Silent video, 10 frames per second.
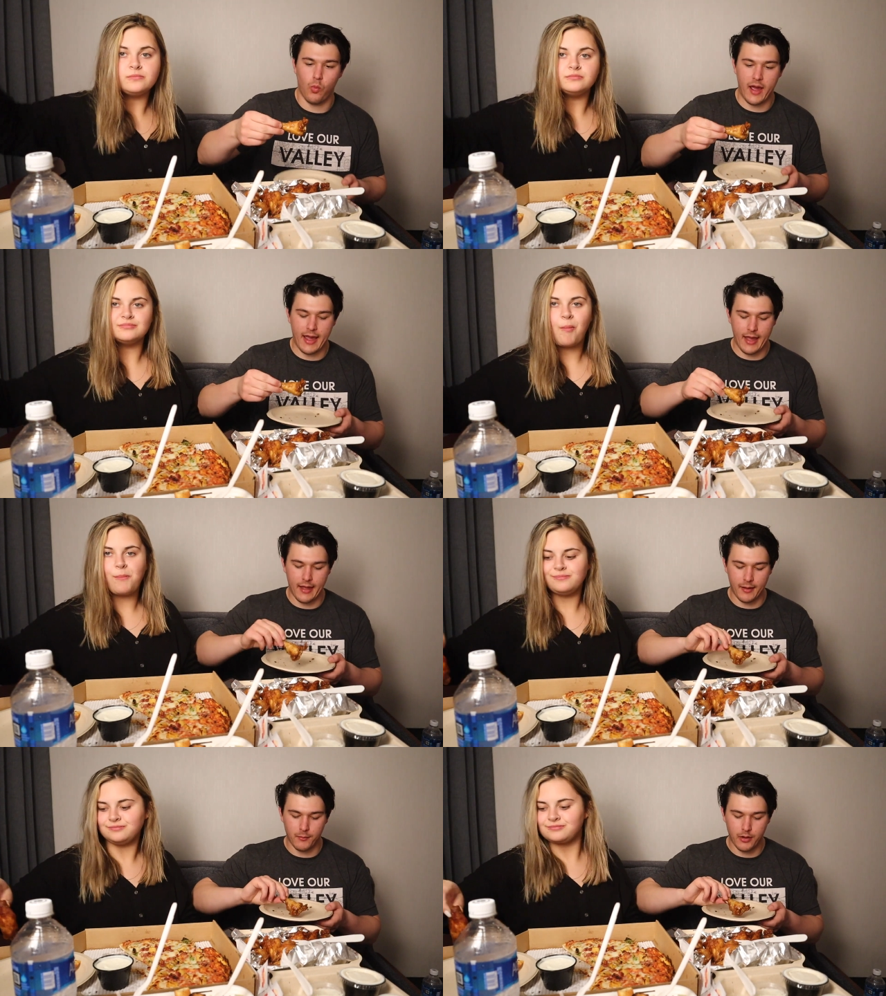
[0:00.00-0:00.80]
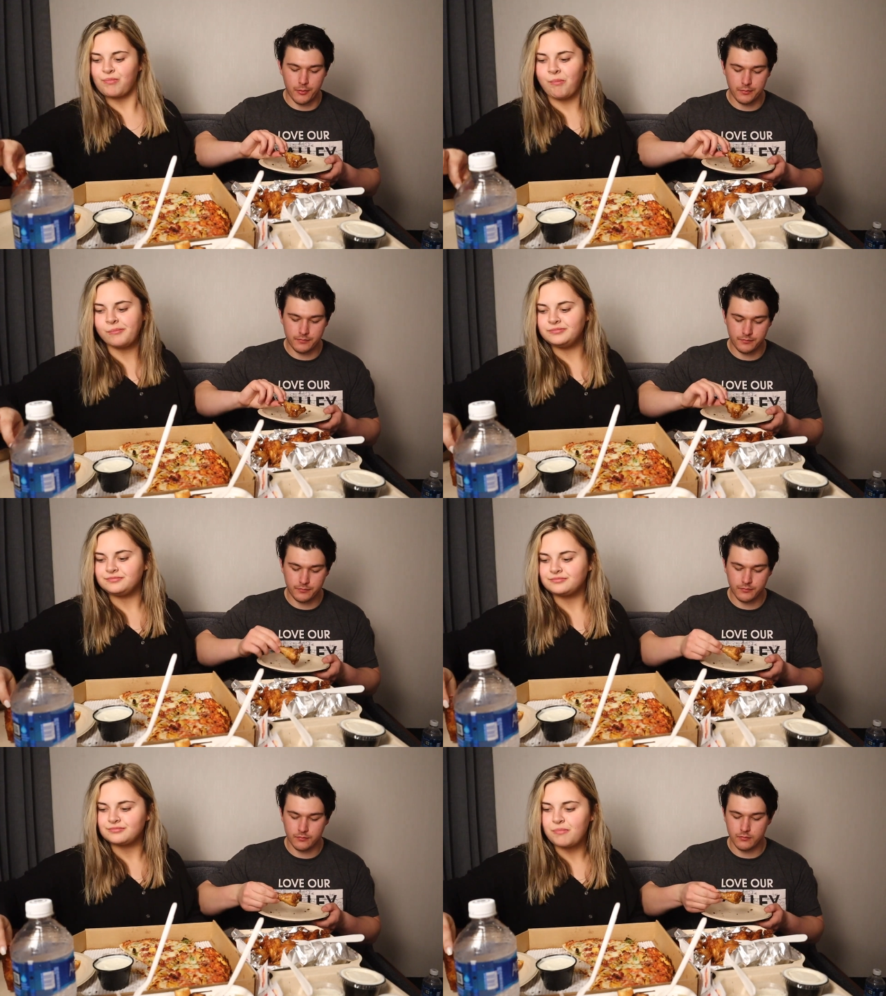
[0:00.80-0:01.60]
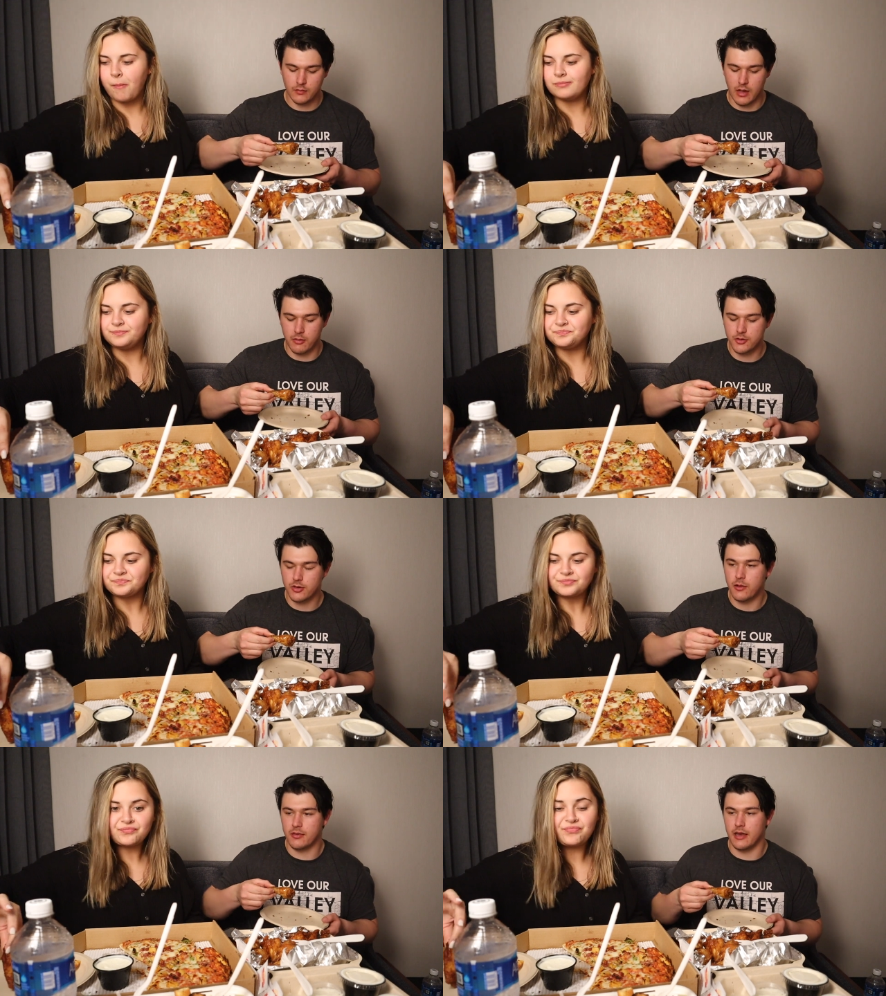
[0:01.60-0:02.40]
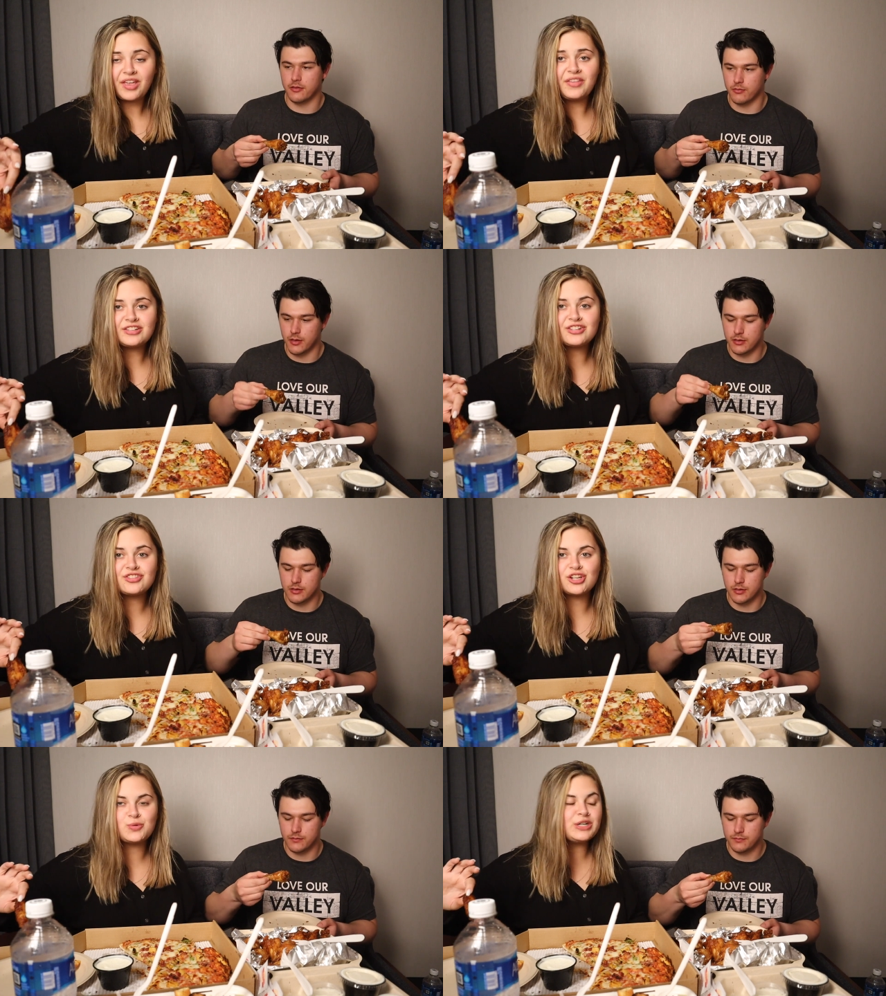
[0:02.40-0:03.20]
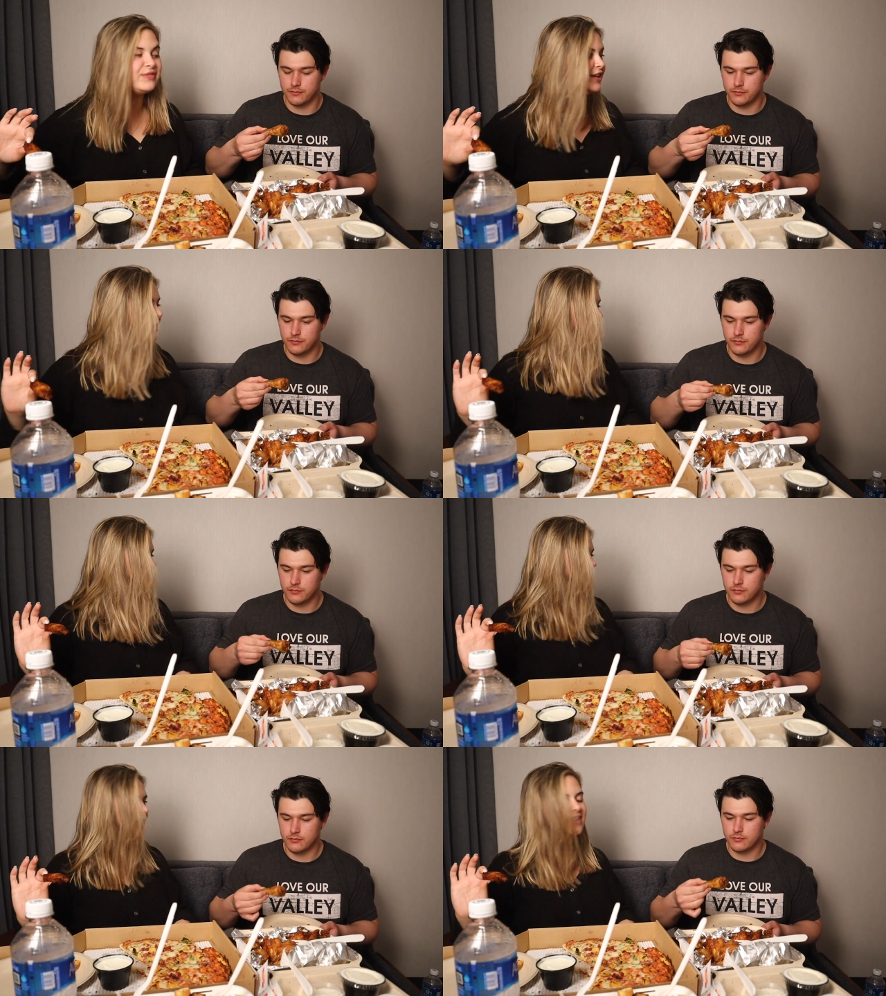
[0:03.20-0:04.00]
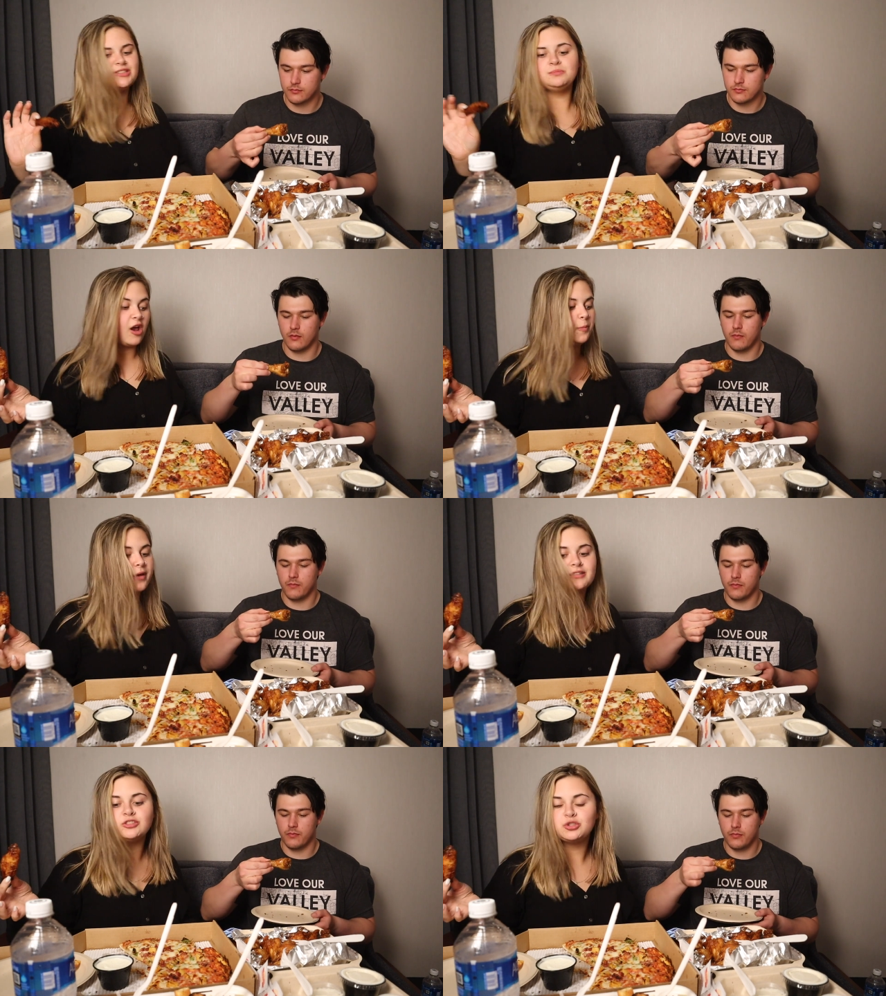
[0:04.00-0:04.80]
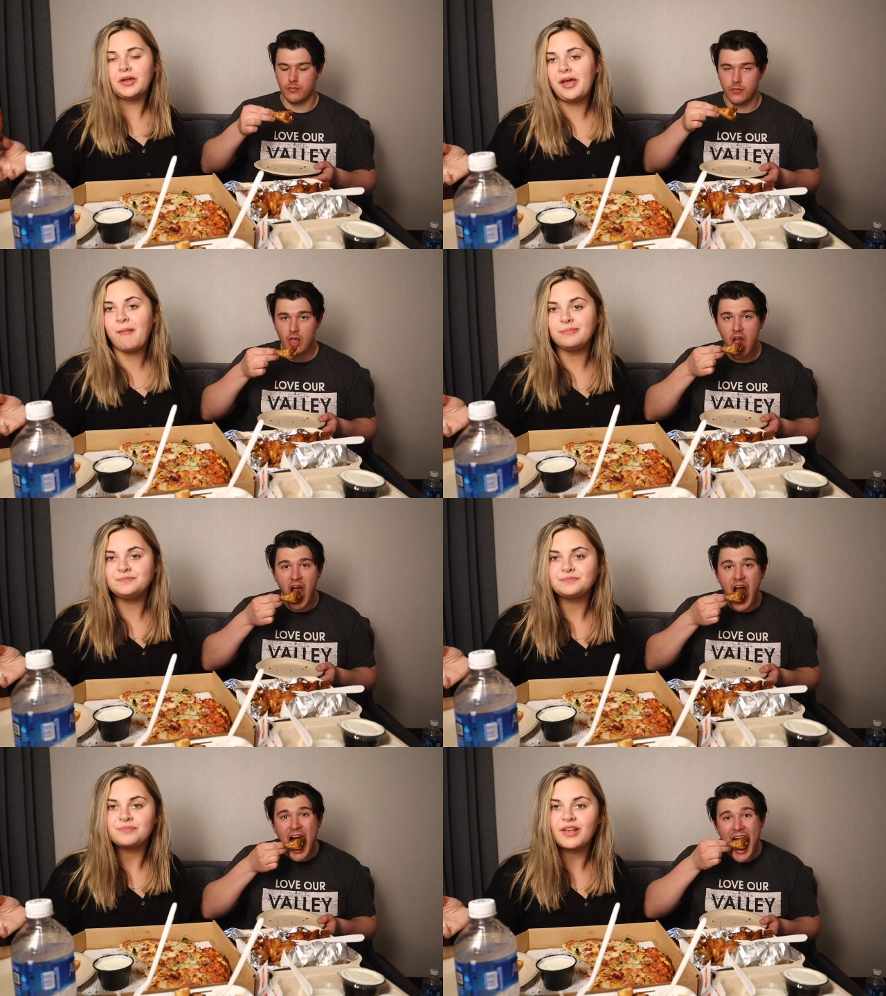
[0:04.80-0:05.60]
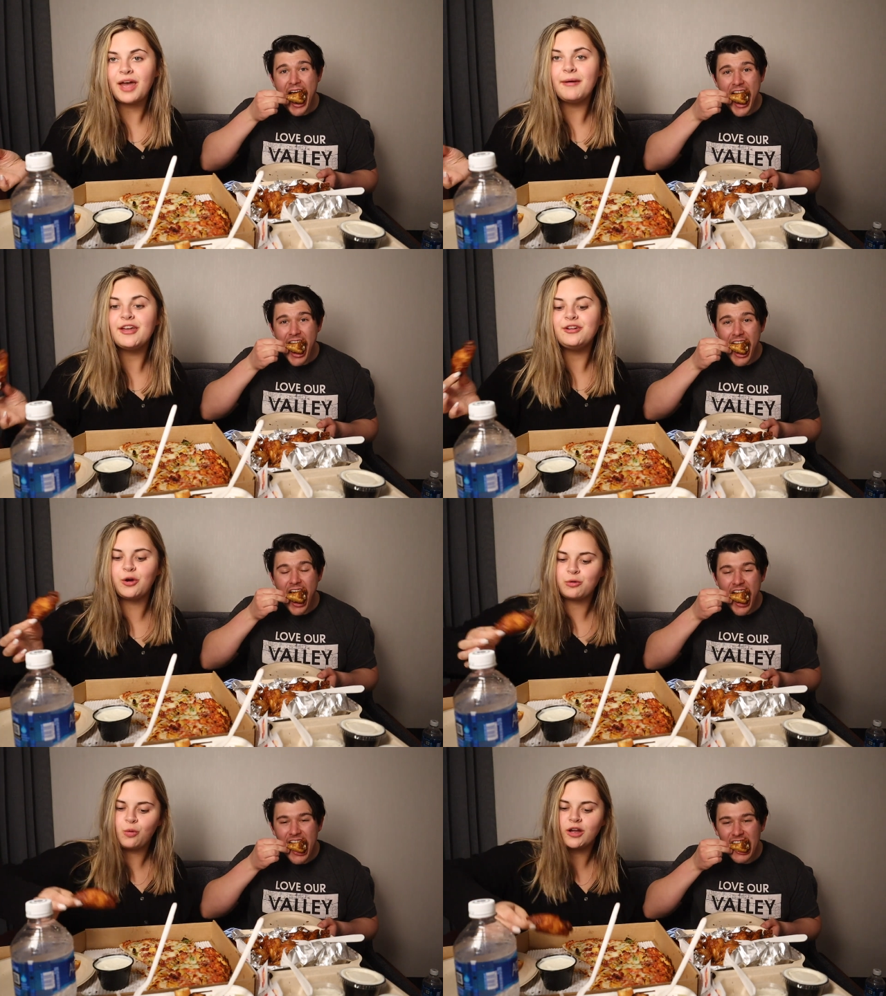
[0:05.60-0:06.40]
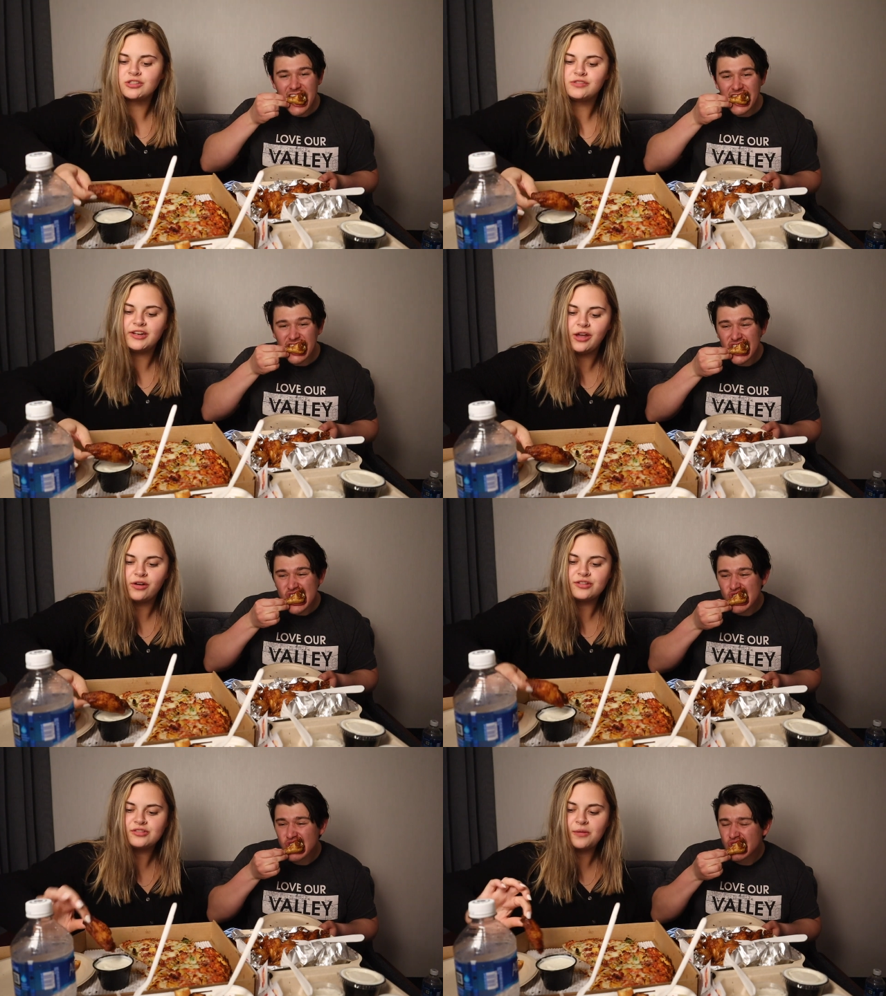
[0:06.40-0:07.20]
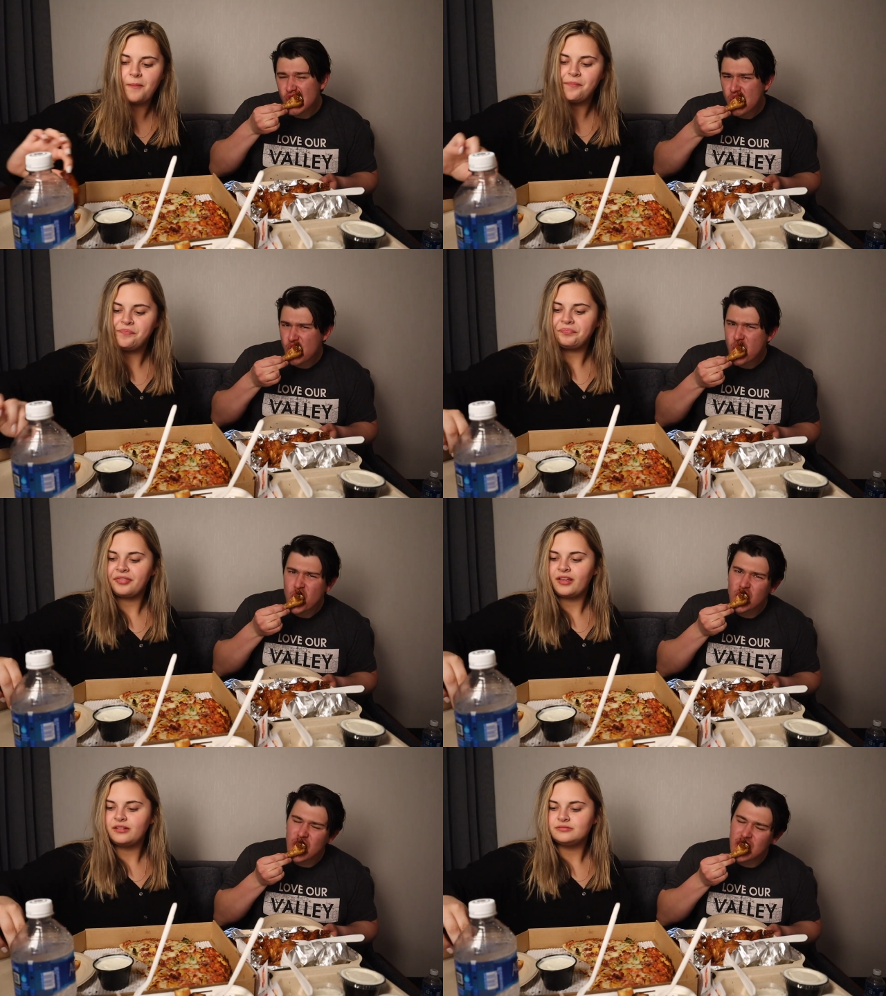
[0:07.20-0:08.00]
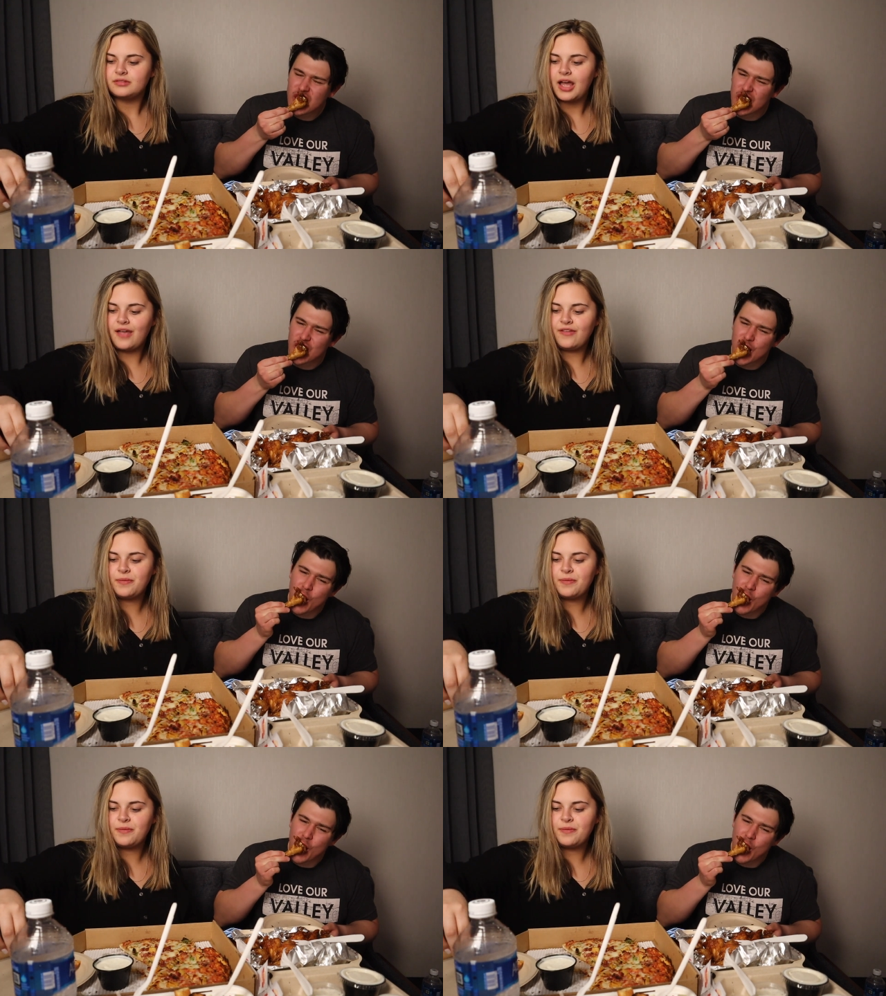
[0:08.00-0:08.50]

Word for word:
Speaker 1: wang, bro. I want to try it without
Speaker 2: them. This is such a weird video for me, guys. I hope you guys enjoy it. I bet you no one will watch this video, honestly. Oh. I feel